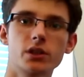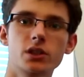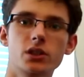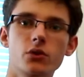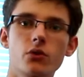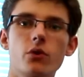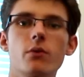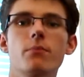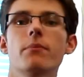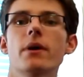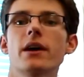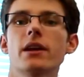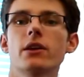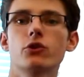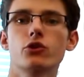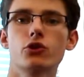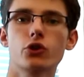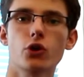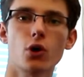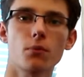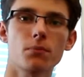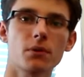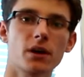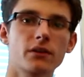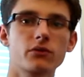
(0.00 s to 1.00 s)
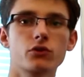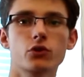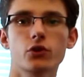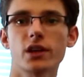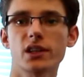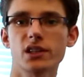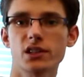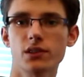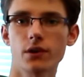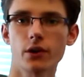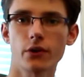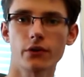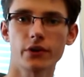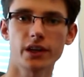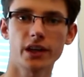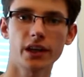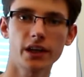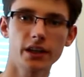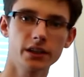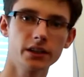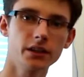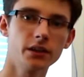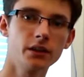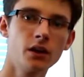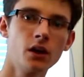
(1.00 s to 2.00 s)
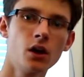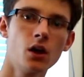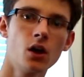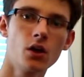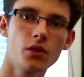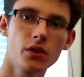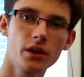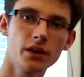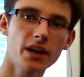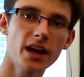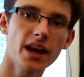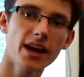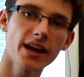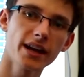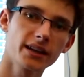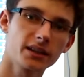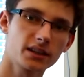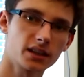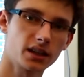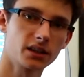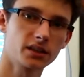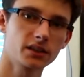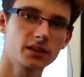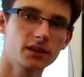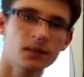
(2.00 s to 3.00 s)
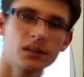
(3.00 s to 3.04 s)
do a better job of transferring heat than air does.